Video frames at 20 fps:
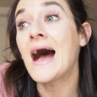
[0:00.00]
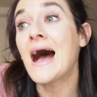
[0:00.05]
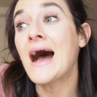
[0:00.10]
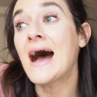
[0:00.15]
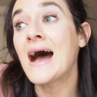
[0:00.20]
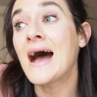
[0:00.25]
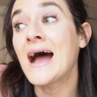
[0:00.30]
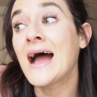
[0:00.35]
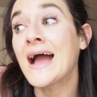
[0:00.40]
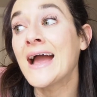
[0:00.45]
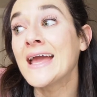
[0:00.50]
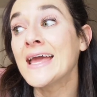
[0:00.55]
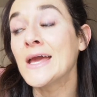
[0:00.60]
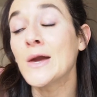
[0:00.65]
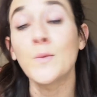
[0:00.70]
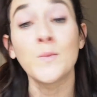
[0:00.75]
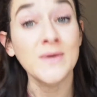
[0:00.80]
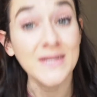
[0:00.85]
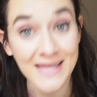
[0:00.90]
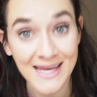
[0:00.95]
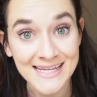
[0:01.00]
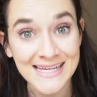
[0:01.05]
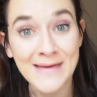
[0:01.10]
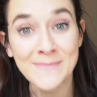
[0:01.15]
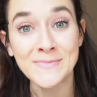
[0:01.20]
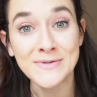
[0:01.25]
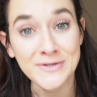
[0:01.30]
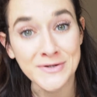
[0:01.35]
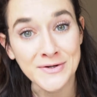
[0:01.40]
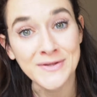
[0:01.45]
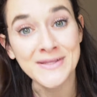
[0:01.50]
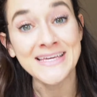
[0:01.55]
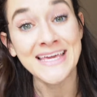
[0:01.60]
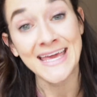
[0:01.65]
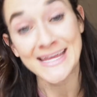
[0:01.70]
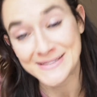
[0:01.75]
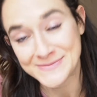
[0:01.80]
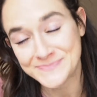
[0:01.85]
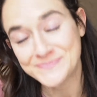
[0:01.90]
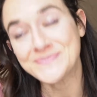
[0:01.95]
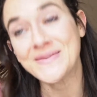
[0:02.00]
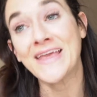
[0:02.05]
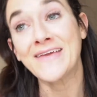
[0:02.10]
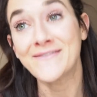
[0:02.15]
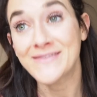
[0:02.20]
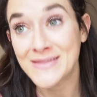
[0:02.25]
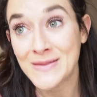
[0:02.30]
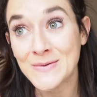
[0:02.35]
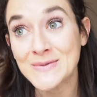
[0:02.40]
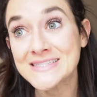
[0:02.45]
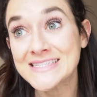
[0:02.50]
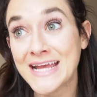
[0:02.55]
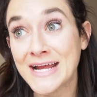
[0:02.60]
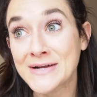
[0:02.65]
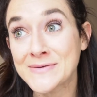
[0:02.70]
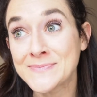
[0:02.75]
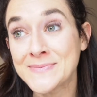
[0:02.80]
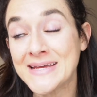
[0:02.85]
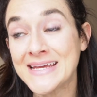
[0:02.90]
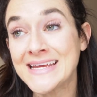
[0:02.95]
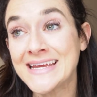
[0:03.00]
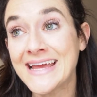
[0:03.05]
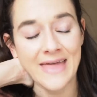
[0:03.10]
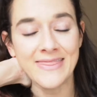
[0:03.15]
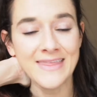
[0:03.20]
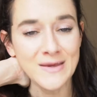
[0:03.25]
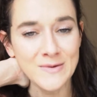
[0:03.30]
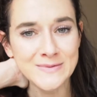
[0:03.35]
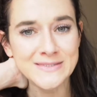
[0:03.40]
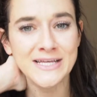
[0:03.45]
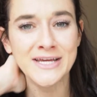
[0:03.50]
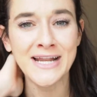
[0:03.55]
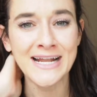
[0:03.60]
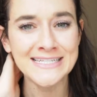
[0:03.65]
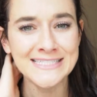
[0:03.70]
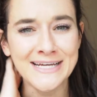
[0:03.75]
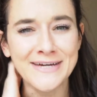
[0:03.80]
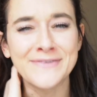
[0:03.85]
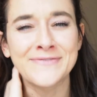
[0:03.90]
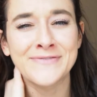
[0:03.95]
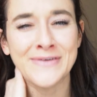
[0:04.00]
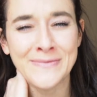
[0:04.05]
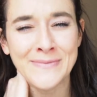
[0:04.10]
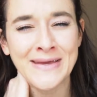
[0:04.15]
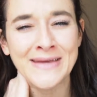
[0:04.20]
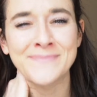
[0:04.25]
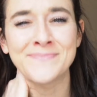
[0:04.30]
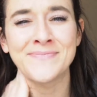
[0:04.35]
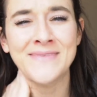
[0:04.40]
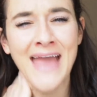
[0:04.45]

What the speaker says: I would get an epidural again, even though it scared me. I think it was a good idea for me.